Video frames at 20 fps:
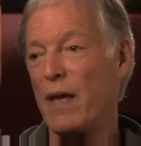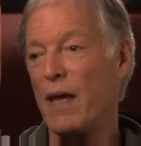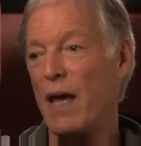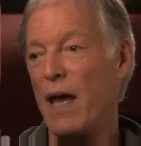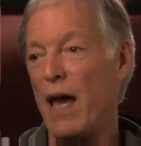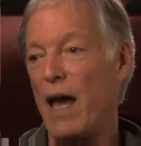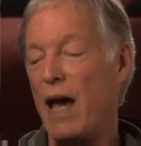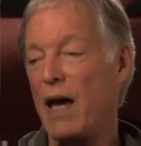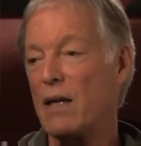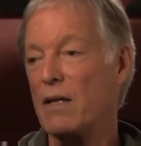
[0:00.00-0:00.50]

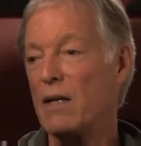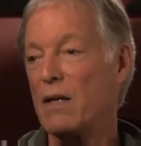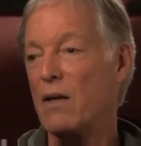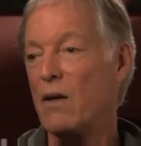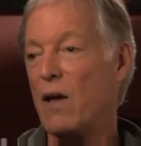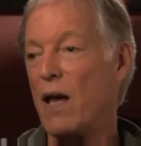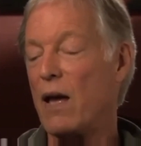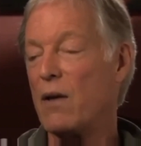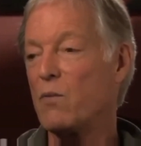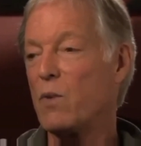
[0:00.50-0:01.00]
And
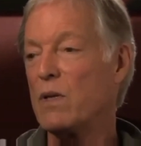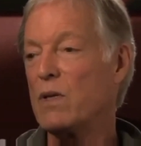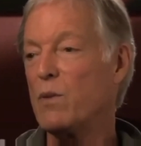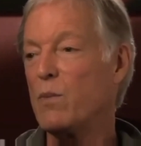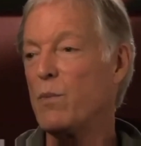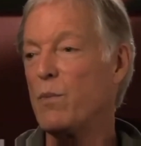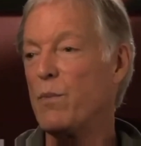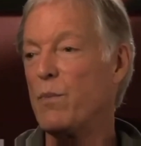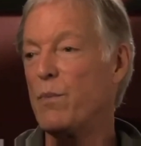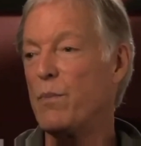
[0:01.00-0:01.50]
when
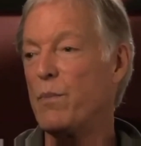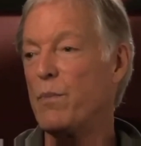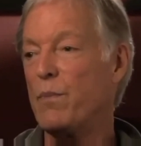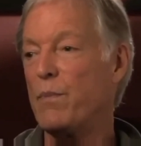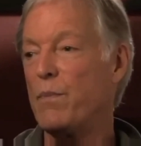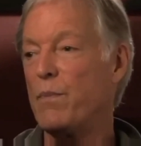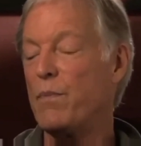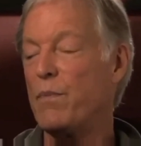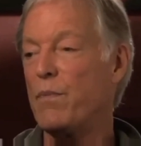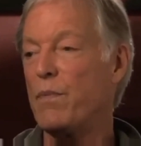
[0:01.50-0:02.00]

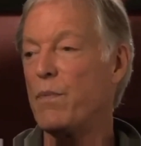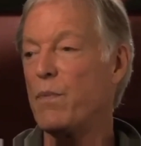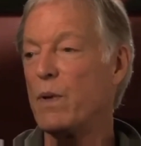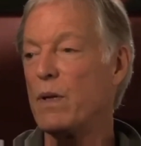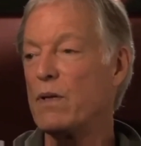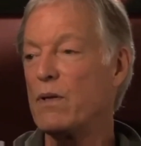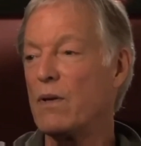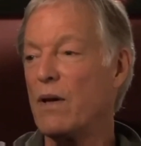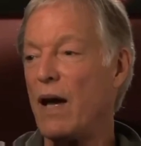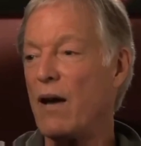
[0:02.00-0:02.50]

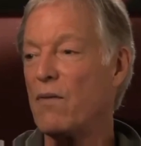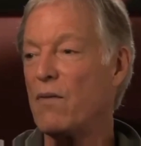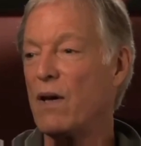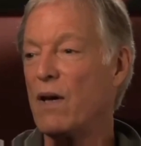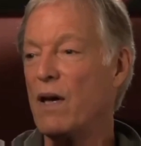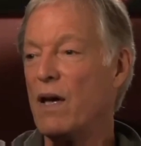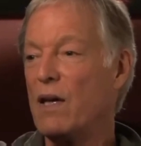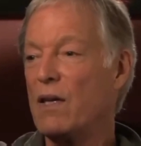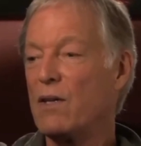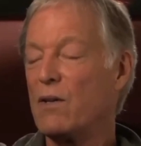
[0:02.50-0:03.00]

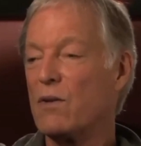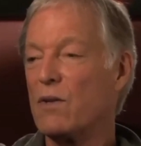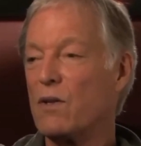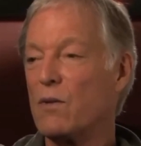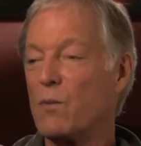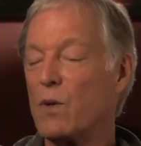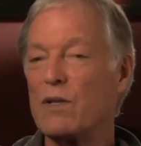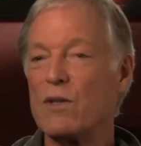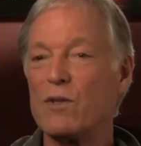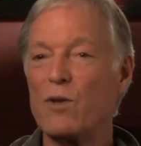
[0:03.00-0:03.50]

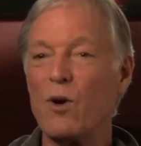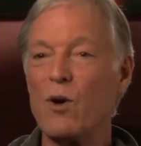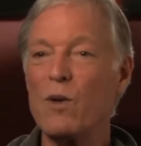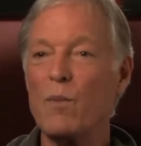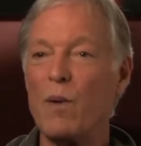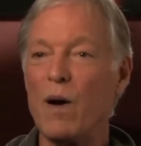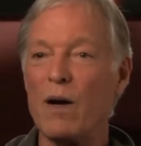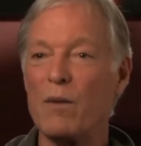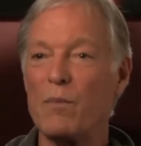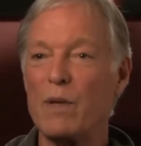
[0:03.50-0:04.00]
you're torn
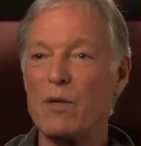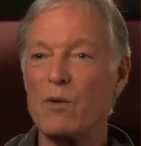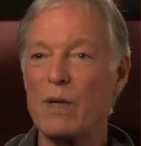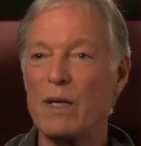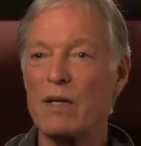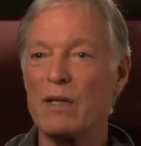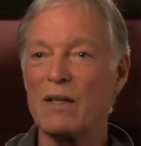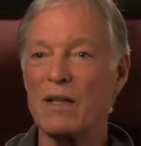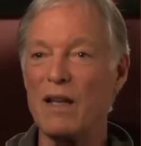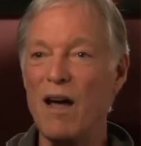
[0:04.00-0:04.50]
apart
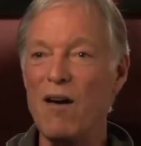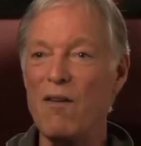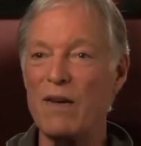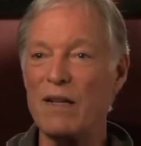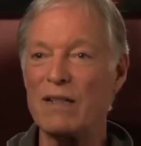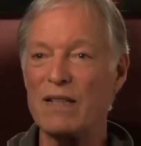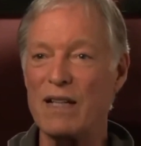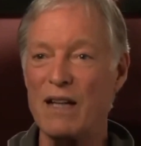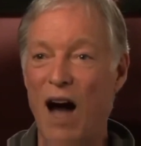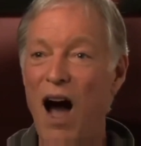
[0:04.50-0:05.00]
between love
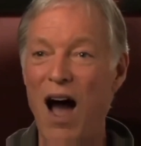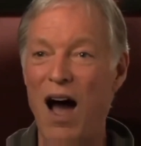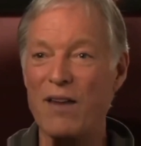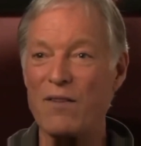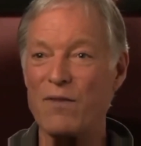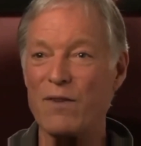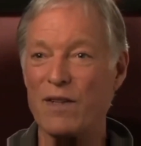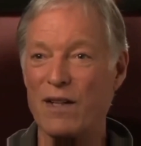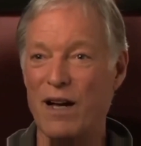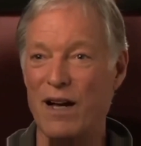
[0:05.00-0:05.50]
and God,
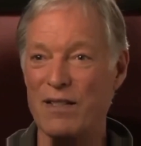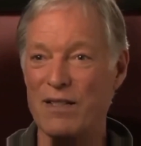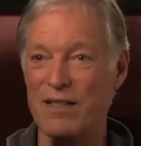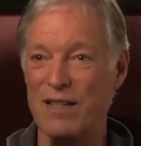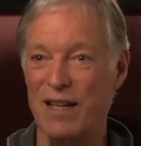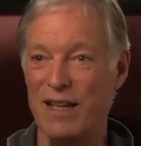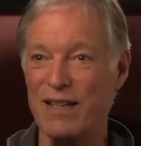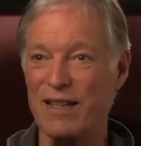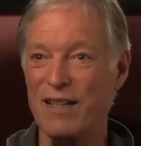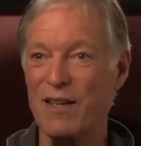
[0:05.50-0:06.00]
for God's
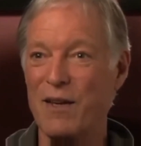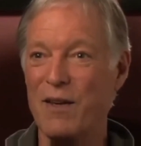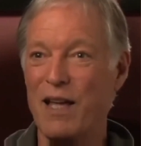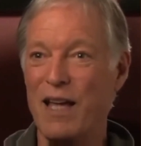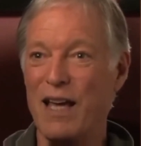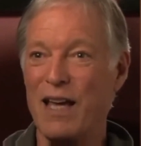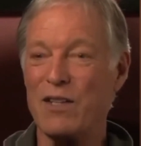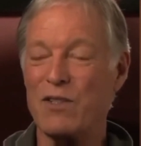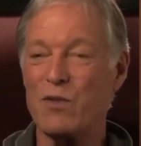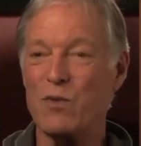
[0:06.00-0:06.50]
sake,
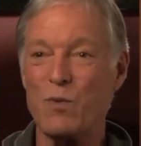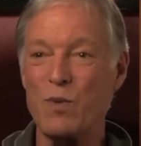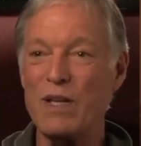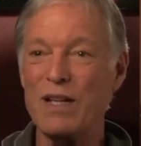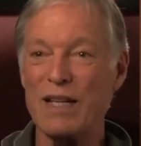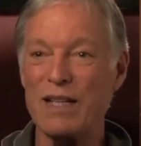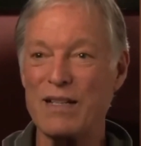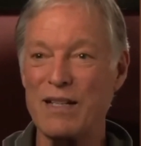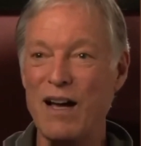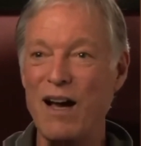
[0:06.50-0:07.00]
it's
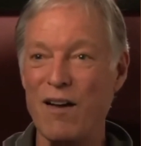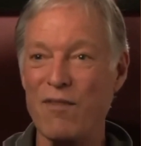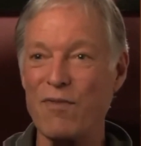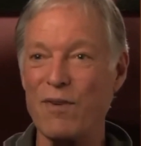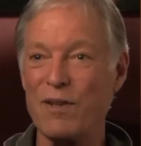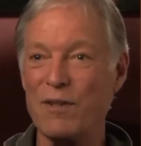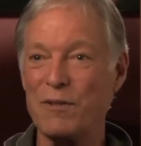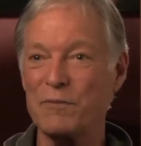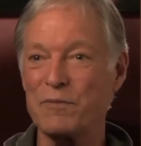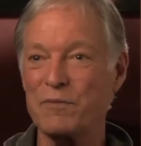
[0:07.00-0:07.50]
really tough.
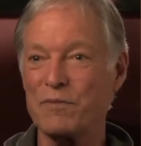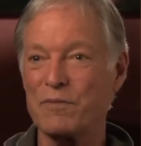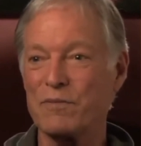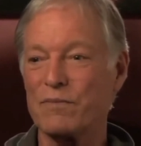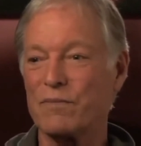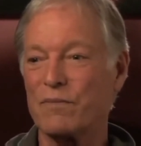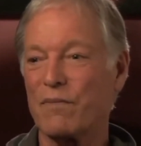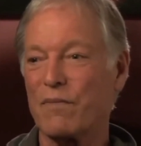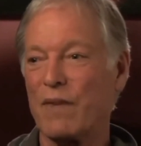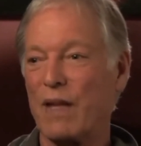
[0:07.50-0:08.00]

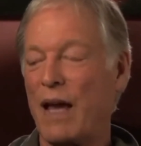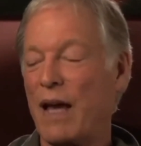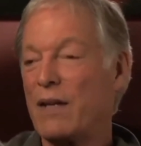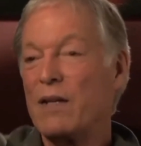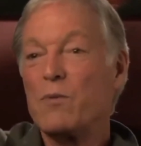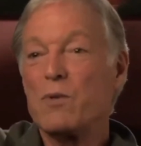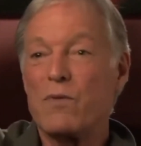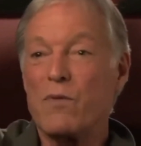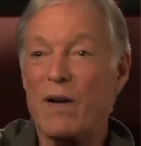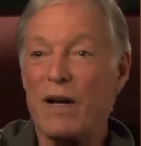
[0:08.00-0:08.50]
And he
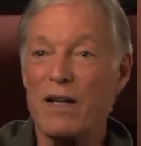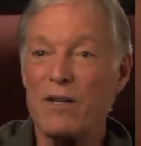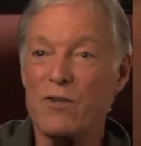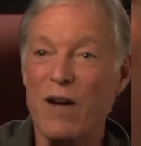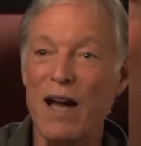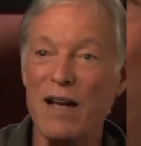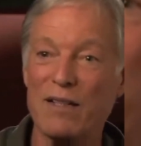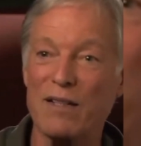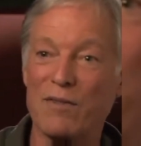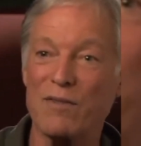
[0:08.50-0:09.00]
was very
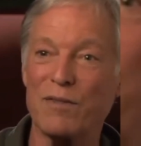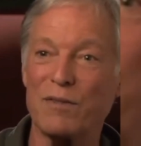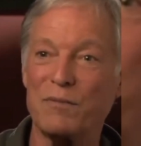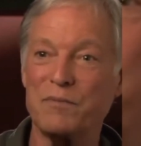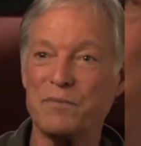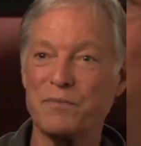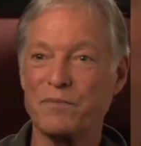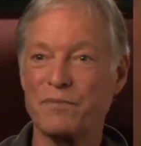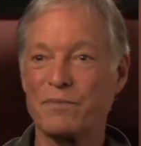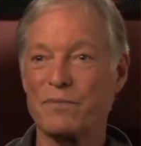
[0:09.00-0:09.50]
attractive.
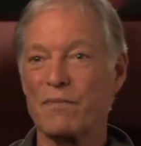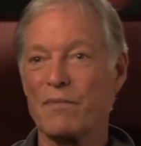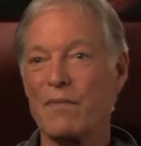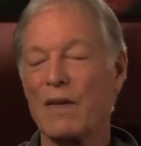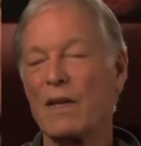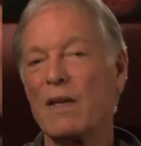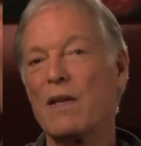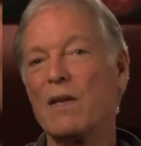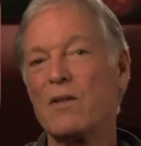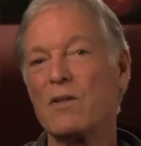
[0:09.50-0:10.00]

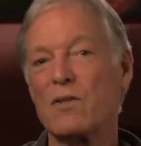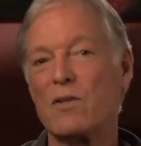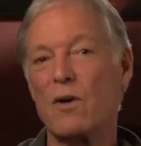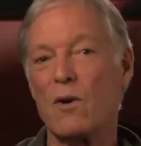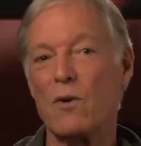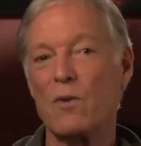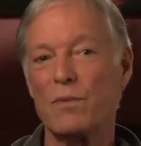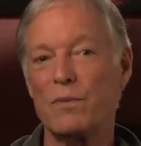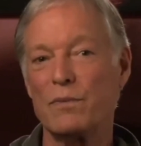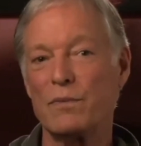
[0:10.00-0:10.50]

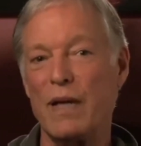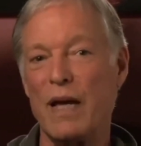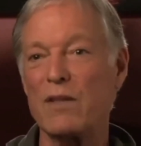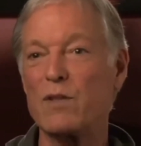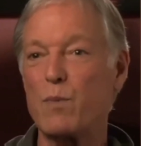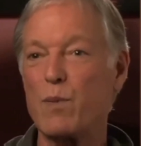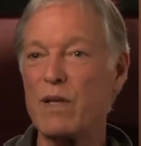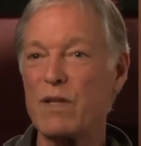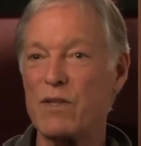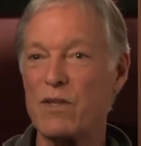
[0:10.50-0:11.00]
So, as
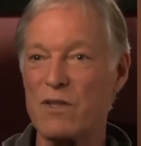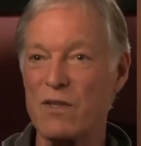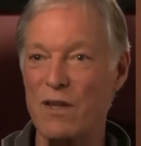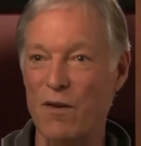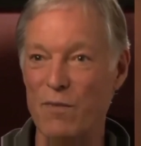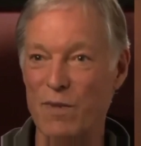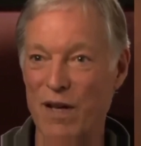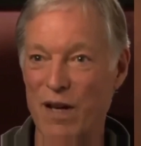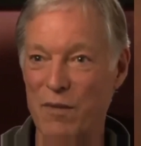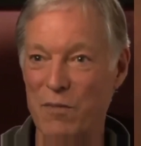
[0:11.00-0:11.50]
priests
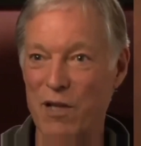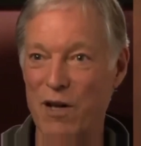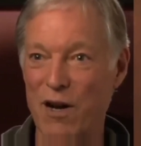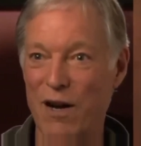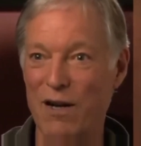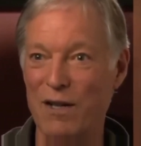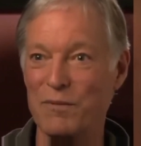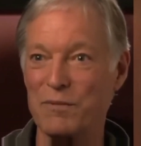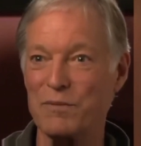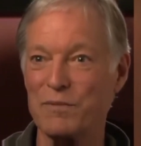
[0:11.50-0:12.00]
sometimes are.